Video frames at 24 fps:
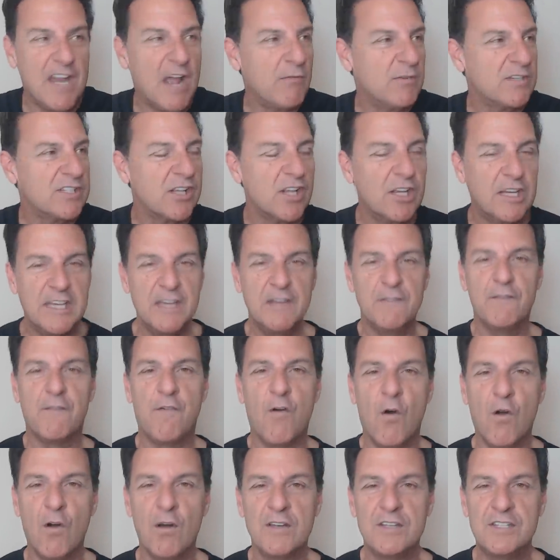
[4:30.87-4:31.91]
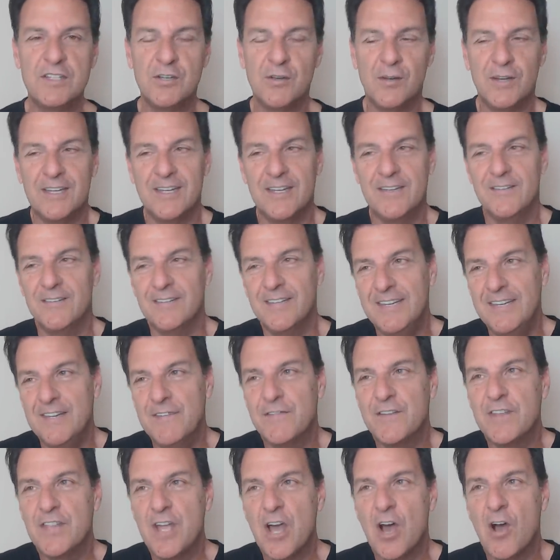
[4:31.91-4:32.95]
I was looking forward to it. And
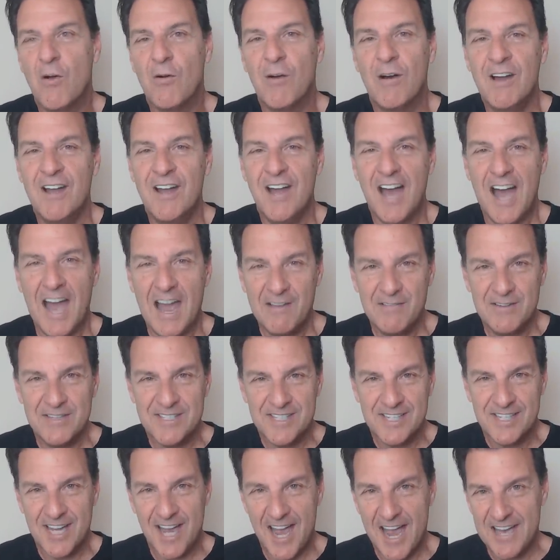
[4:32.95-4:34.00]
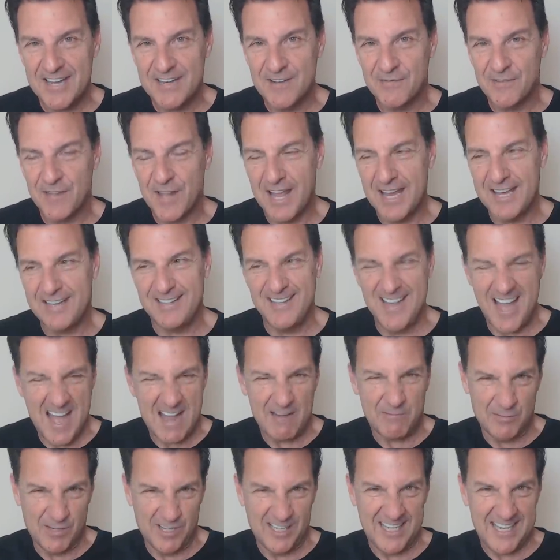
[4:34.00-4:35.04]
even though I was kind of like
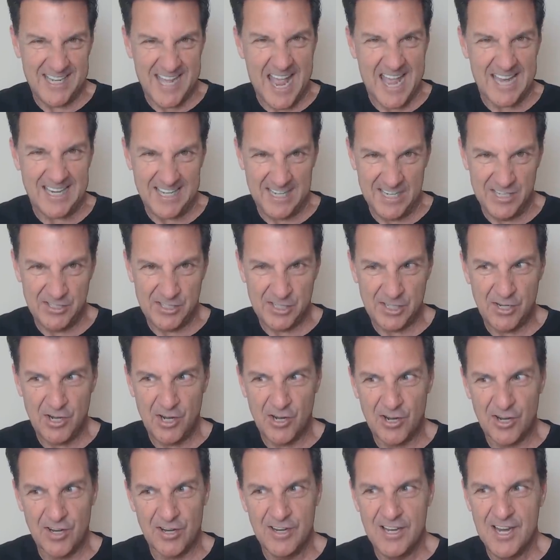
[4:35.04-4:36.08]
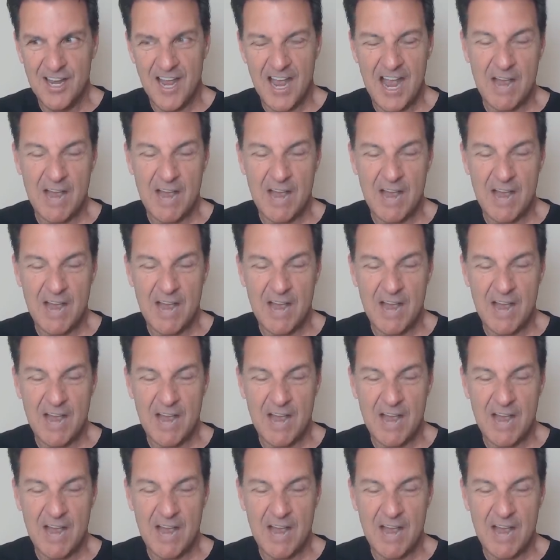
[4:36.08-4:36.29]
not really that into her,